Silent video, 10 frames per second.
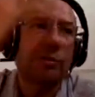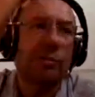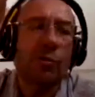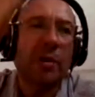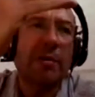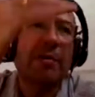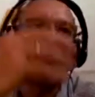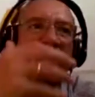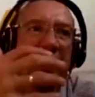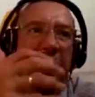the more
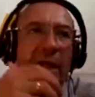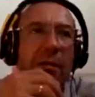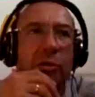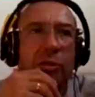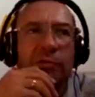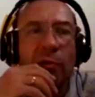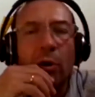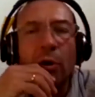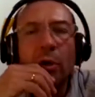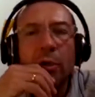relevant variables
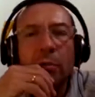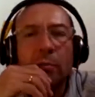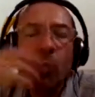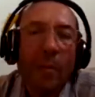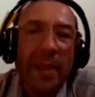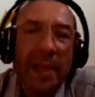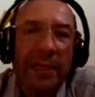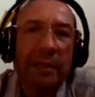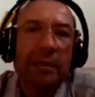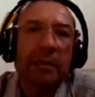for
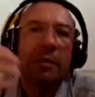modeling,